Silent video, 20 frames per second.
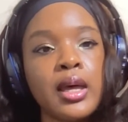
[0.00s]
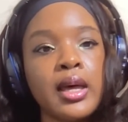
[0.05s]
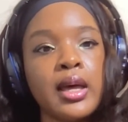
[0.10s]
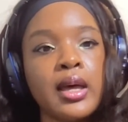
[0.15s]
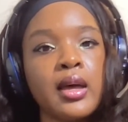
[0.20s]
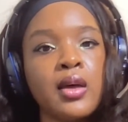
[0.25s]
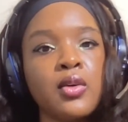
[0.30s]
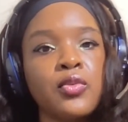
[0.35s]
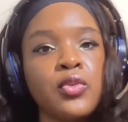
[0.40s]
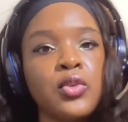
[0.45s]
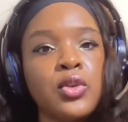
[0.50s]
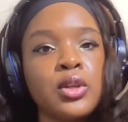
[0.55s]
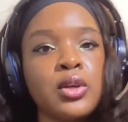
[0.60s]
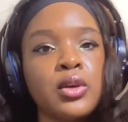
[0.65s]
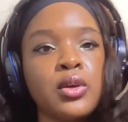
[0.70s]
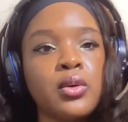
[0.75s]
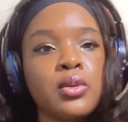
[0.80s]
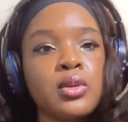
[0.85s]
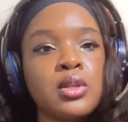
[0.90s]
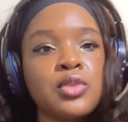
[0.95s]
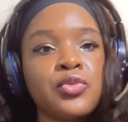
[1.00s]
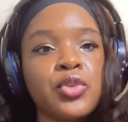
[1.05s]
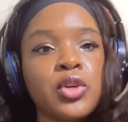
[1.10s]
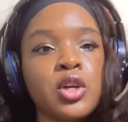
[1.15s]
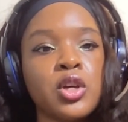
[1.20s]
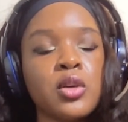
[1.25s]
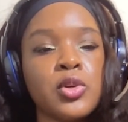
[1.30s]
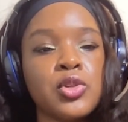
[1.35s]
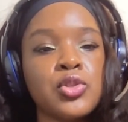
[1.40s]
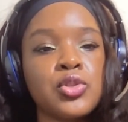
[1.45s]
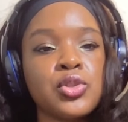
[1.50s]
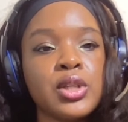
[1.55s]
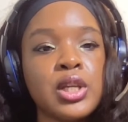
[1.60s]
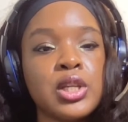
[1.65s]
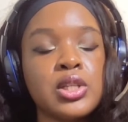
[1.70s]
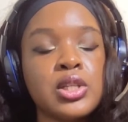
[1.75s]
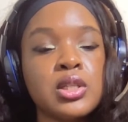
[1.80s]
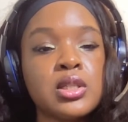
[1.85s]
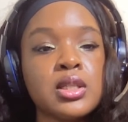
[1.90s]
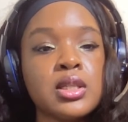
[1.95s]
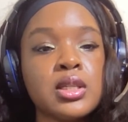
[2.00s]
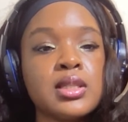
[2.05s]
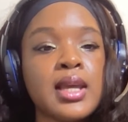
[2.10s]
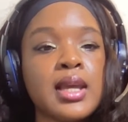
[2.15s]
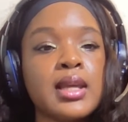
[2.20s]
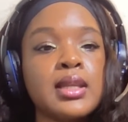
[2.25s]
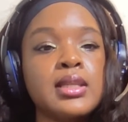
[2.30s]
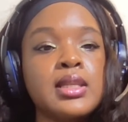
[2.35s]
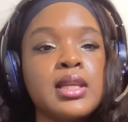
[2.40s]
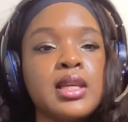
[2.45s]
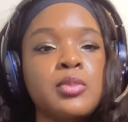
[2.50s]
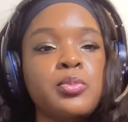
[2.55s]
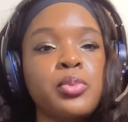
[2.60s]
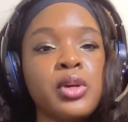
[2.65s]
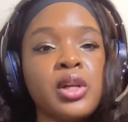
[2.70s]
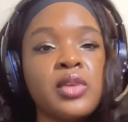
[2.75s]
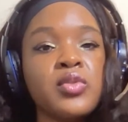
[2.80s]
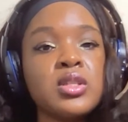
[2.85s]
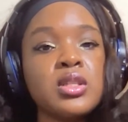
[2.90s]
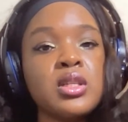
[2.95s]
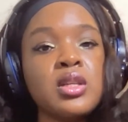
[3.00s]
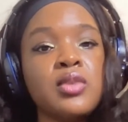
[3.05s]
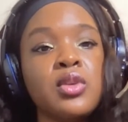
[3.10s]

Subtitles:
of, different commercial kitchens because I did previously,